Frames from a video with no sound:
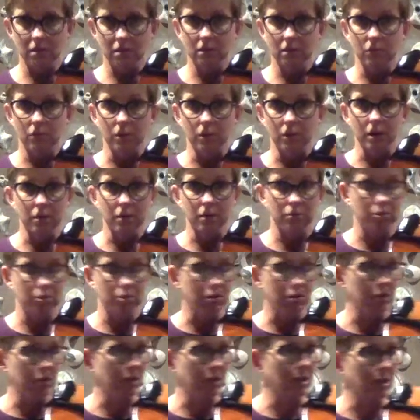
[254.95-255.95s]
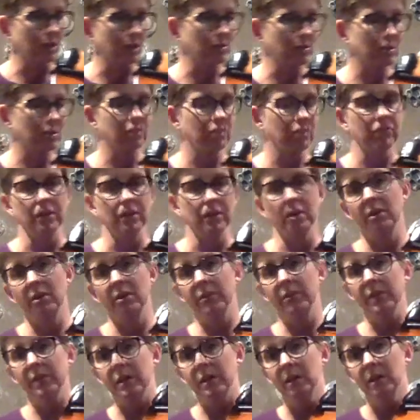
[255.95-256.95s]
of walk through it and identify all the
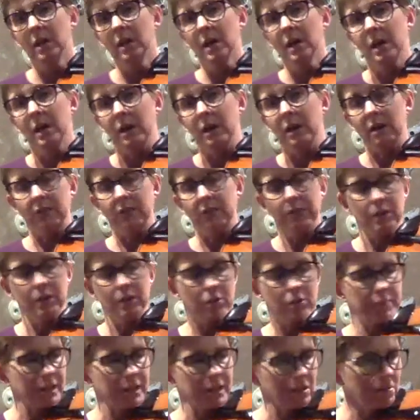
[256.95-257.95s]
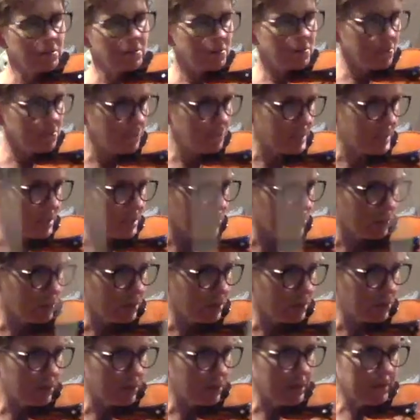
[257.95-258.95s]
finger patterns that might throw you
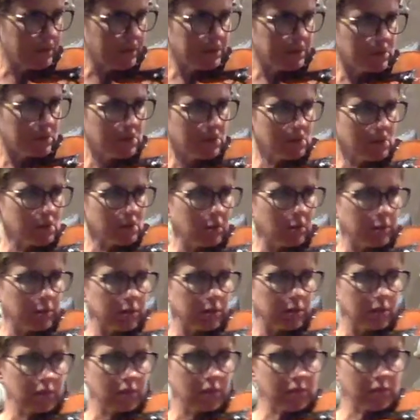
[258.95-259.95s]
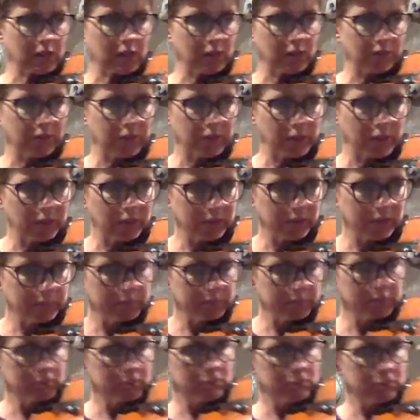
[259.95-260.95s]
off. So you start with low second finger,
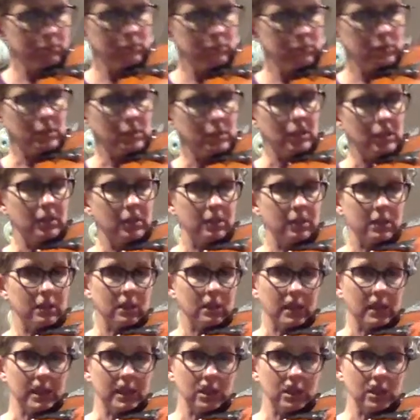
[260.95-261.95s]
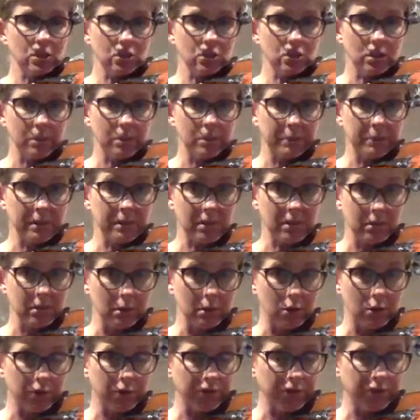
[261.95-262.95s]
and then A sharp is low
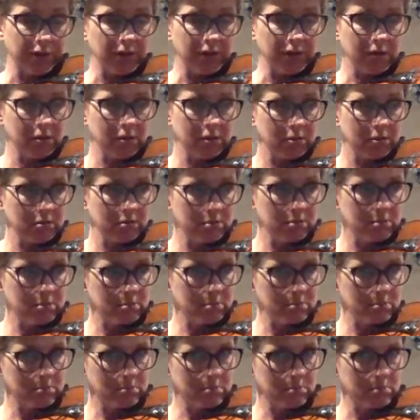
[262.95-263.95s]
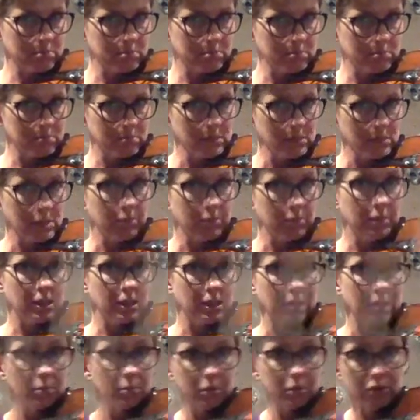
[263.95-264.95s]
first, but
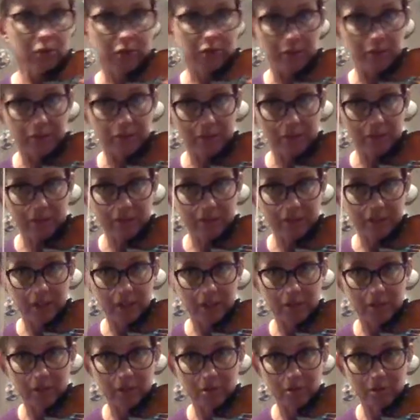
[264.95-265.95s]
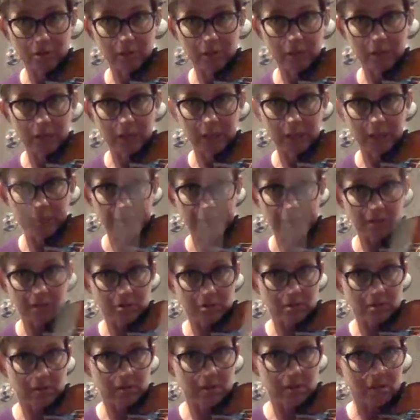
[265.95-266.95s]
then move the first finger to the high position.
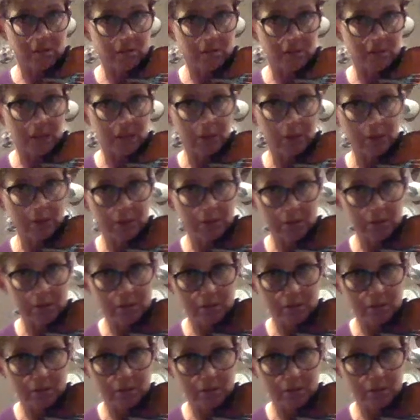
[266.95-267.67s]
So that one is,